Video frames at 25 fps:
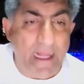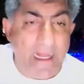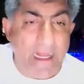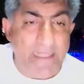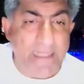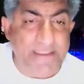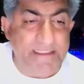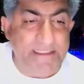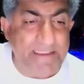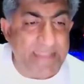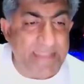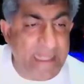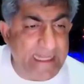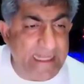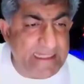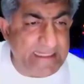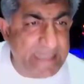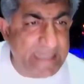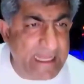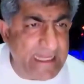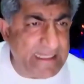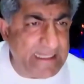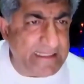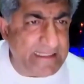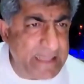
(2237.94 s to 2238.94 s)
Ajitek
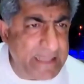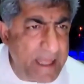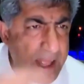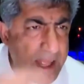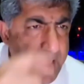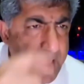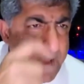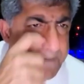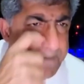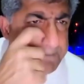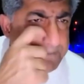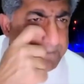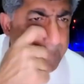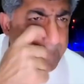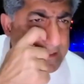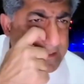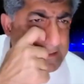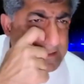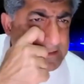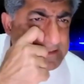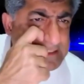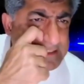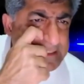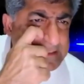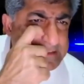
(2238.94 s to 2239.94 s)
says, man
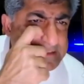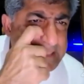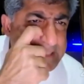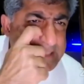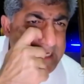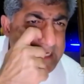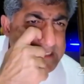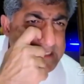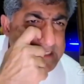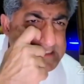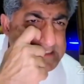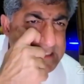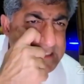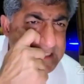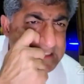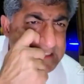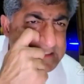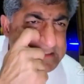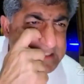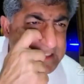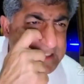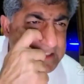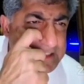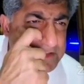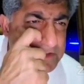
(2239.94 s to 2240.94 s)
jite jag
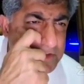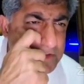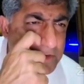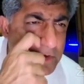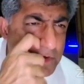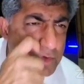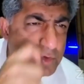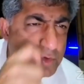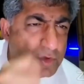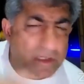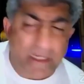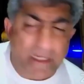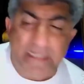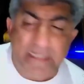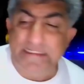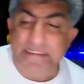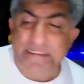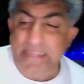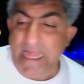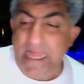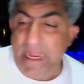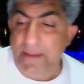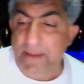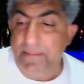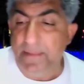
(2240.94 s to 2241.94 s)
jit, Guru Granth
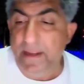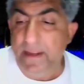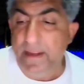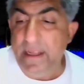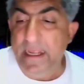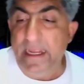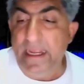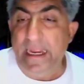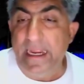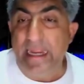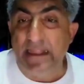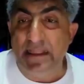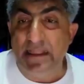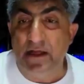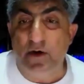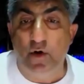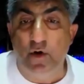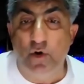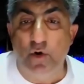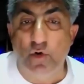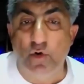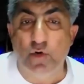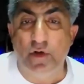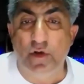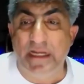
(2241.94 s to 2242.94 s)
Sahib. In the
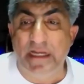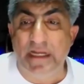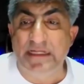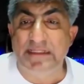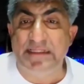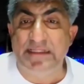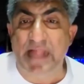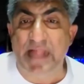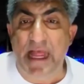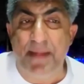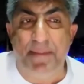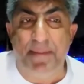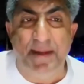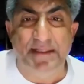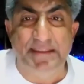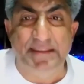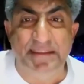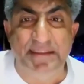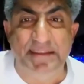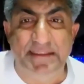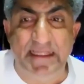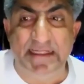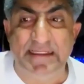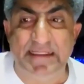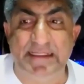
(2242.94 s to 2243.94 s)
Guru Granth Sahib,
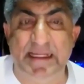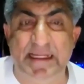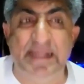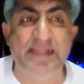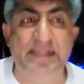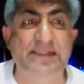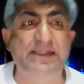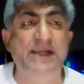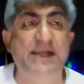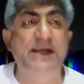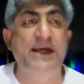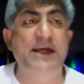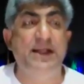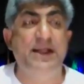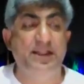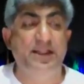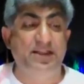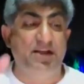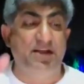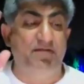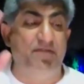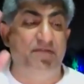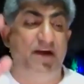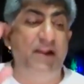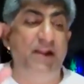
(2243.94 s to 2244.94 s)
Ajitek says,
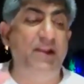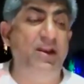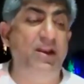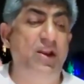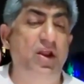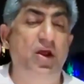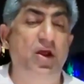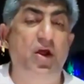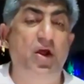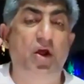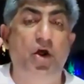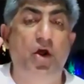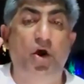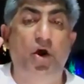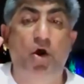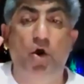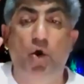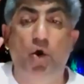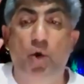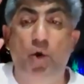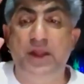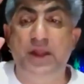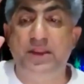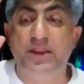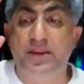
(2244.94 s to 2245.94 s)
the one
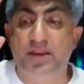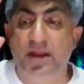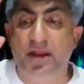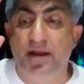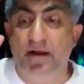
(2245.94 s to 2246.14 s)
who has